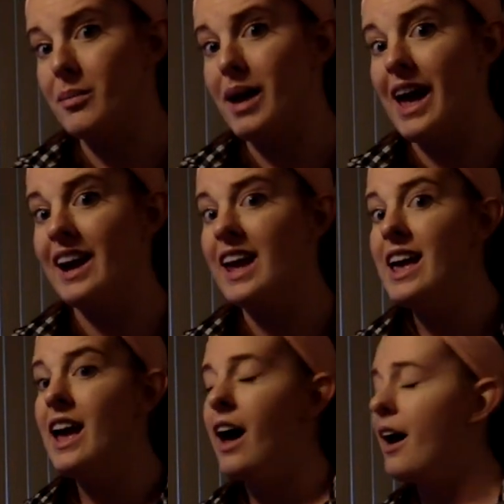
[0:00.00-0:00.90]
men,
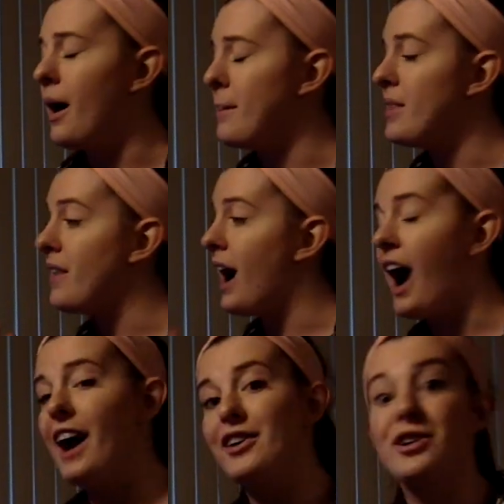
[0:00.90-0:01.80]
the
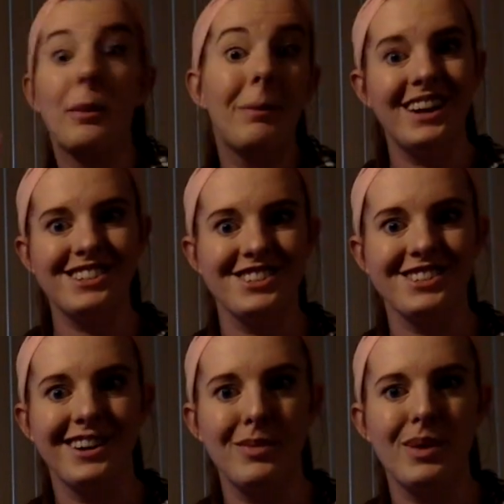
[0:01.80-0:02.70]
higher your pitch is
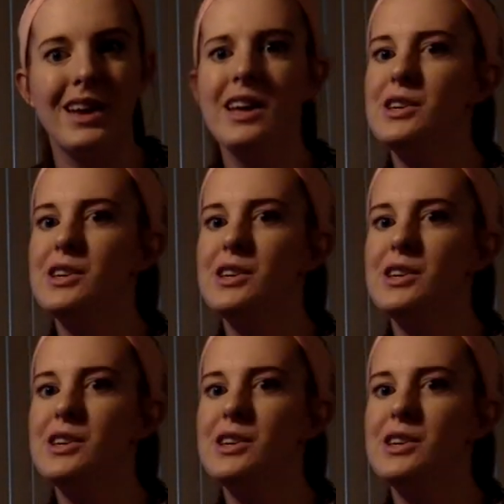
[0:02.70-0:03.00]
going to be.